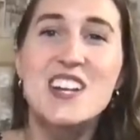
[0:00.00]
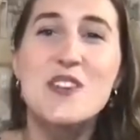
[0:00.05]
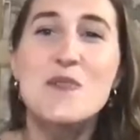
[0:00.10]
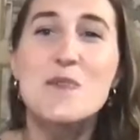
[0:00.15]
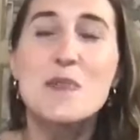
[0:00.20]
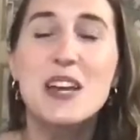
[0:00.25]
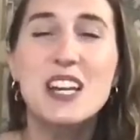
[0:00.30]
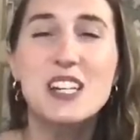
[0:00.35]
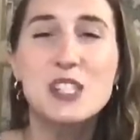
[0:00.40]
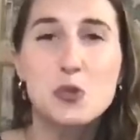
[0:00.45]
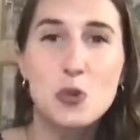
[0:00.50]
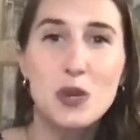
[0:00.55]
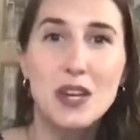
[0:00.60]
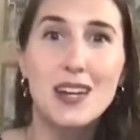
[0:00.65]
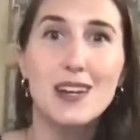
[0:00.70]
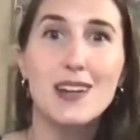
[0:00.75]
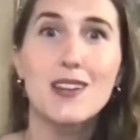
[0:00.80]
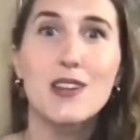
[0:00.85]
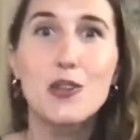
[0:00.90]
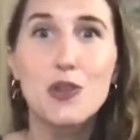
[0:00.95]
because we
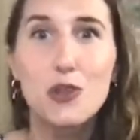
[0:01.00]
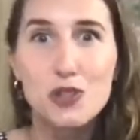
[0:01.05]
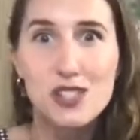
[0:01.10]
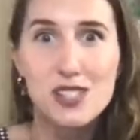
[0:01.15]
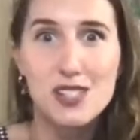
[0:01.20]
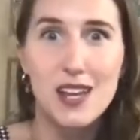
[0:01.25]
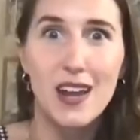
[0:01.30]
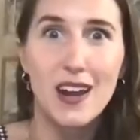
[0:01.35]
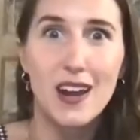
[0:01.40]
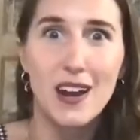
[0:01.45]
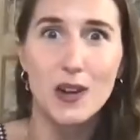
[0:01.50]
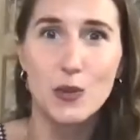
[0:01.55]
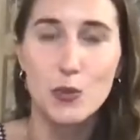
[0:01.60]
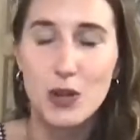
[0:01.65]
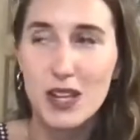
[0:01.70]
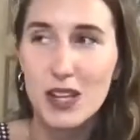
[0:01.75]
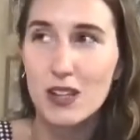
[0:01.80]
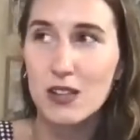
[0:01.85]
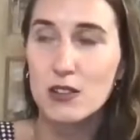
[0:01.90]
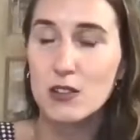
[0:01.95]
get a little scared. We
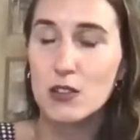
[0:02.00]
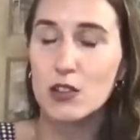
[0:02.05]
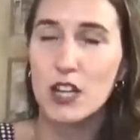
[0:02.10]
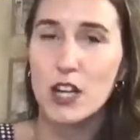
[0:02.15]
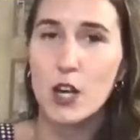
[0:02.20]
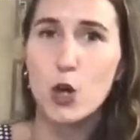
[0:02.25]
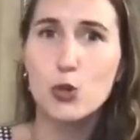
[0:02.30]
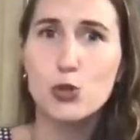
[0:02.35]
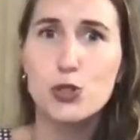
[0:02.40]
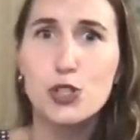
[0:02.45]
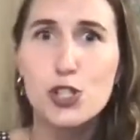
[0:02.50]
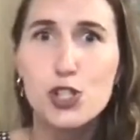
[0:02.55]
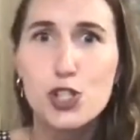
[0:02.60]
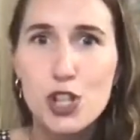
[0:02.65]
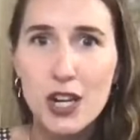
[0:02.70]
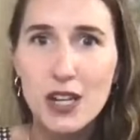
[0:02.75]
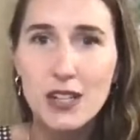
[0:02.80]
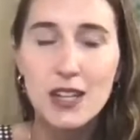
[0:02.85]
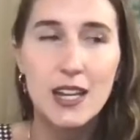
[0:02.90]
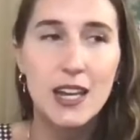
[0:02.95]
get a little like, oh
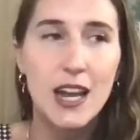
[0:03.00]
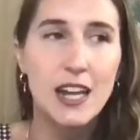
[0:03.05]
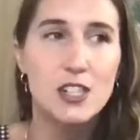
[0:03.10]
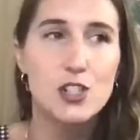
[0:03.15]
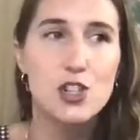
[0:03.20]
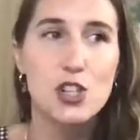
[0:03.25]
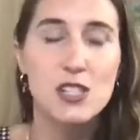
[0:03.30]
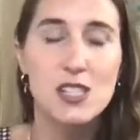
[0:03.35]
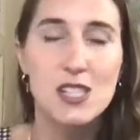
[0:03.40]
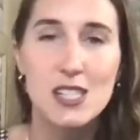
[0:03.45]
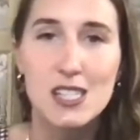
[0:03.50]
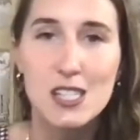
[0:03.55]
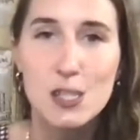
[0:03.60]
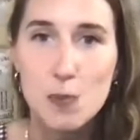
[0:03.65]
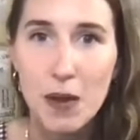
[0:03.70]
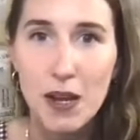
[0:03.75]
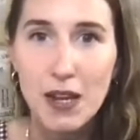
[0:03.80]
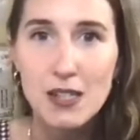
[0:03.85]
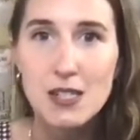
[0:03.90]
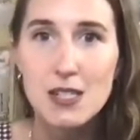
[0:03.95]
shit, like I just
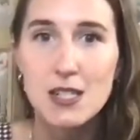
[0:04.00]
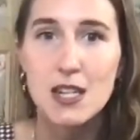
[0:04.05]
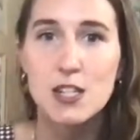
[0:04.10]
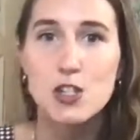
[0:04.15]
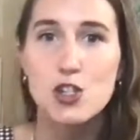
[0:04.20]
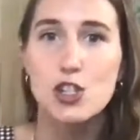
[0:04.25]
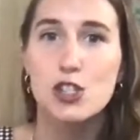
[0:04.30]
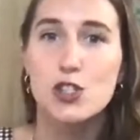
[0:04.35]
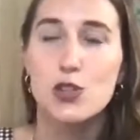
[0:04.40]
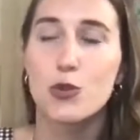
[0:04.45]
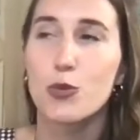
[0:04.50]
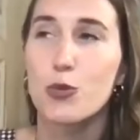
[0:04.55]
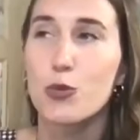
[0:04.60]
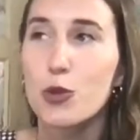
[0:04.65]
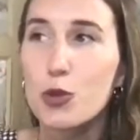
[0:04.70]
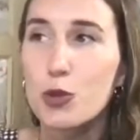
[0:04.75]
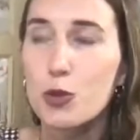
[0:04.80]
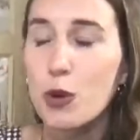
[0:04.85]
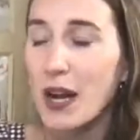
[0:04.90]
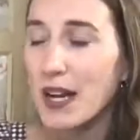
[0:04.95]
expanded, I just
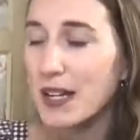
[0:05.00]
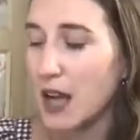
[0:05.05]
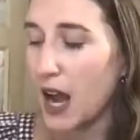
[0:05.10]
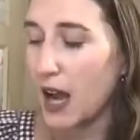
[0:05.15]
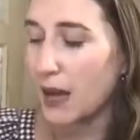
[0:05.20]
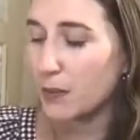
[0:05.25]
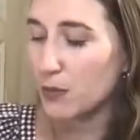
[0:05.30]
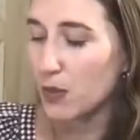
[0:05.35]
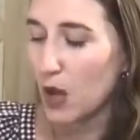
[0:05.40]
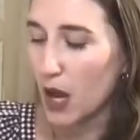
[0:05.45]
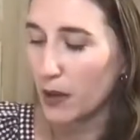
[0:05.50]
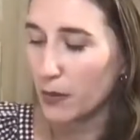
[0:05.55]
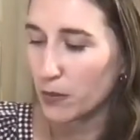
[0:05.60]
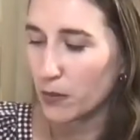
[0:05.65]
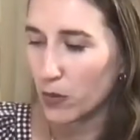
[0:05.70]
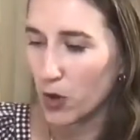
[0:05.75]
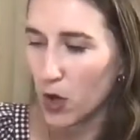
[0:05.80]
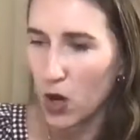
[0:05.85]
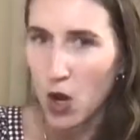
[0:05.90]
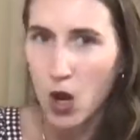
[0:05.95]
grew. I
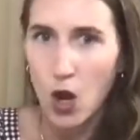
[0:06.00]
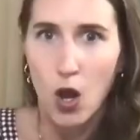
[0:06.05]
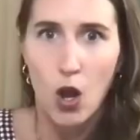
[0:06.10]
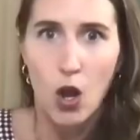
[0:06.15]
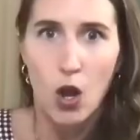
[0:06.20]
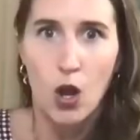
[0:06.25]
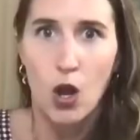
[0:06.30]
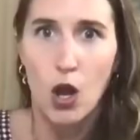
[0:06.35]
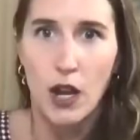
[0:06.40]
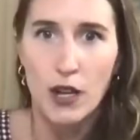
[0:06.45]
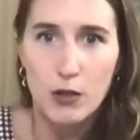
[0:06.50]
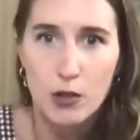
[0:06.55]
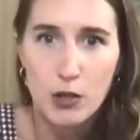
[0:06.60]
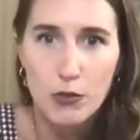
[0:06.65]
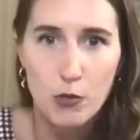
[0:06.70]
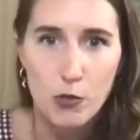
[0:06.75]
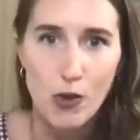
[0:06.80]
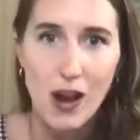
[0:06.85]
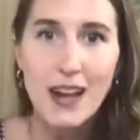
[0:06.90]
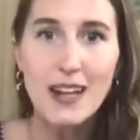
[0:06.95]
don't
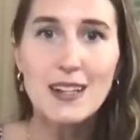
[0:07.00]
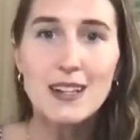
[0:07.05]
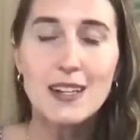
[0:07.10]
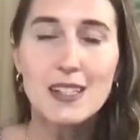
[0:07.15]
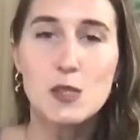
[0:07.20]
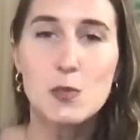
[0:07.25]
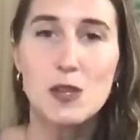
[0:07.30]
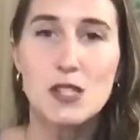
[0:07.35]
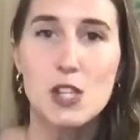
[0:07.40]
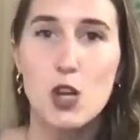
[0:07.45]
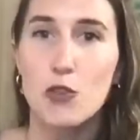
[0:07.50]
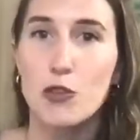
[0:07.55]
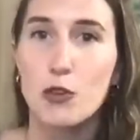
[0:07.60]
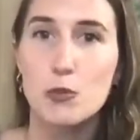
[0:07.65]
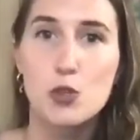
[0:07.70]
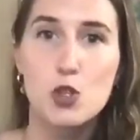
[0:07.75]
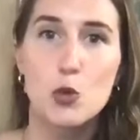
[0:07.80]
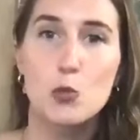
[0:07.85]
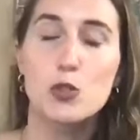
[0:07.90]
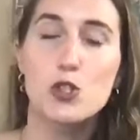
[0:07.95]
even recognize myself. I'm
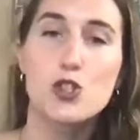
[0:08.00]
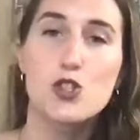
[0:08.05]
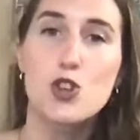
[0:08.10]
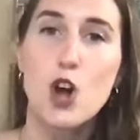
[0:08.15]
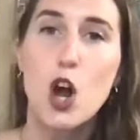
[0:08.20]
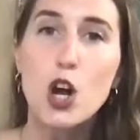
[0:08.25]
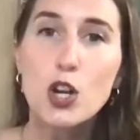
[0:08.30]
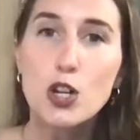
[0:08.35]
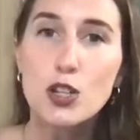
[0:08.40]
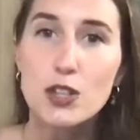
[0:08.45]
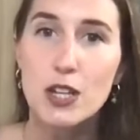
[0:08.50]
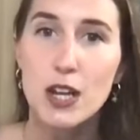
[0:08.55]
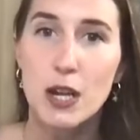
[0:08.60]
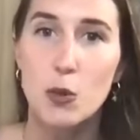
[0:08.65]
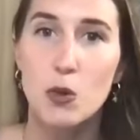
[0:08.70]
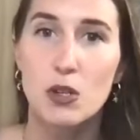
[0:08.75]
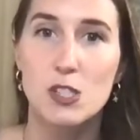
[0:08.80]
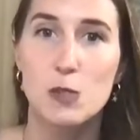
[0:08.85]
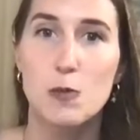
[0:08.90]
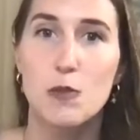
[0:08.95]
so much stronger than I
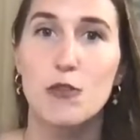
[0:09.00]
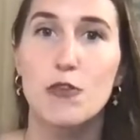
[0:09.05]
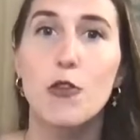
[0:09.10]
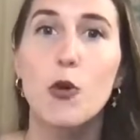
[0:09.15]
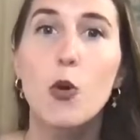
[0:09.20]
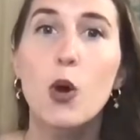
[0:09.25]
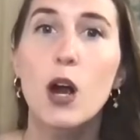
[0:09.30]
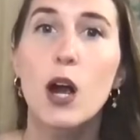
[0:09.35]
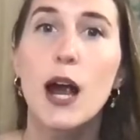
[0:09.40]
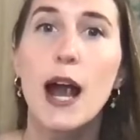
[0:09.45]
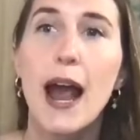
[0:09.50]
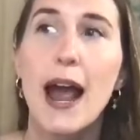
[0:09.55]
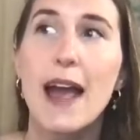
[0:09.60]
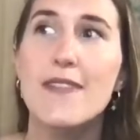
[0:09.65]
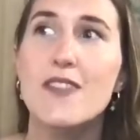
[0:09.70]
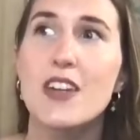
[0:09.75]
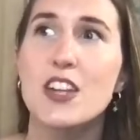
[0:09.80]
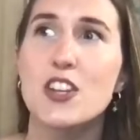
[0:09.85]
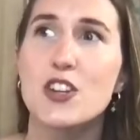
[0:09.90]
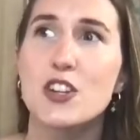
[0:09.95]
was before.
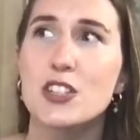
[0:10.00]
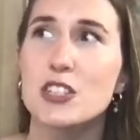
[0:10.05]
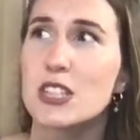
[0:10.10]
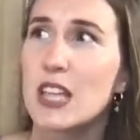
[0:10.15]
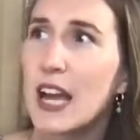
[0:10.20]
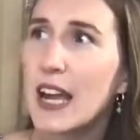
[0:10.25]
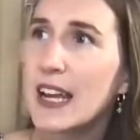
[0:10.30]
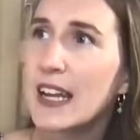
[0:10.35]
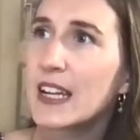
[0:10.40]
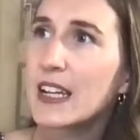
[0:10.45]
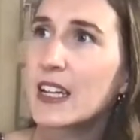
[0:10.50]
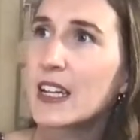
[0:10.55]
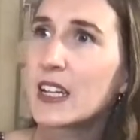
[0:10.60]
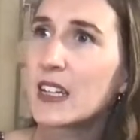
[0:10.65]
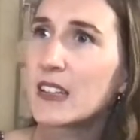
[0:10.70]
And then you're like,